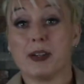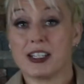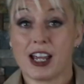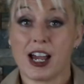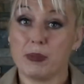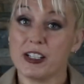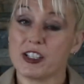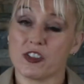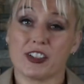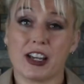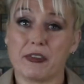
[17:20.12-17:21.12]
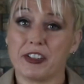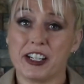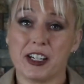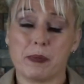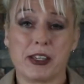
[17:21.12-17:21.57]
But tablets are
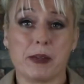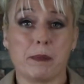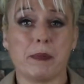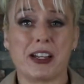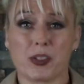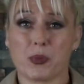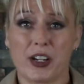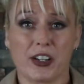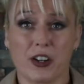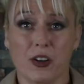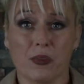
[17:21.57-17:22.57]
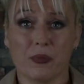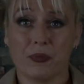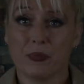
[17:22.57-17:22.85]
definitely going to be the best way to go.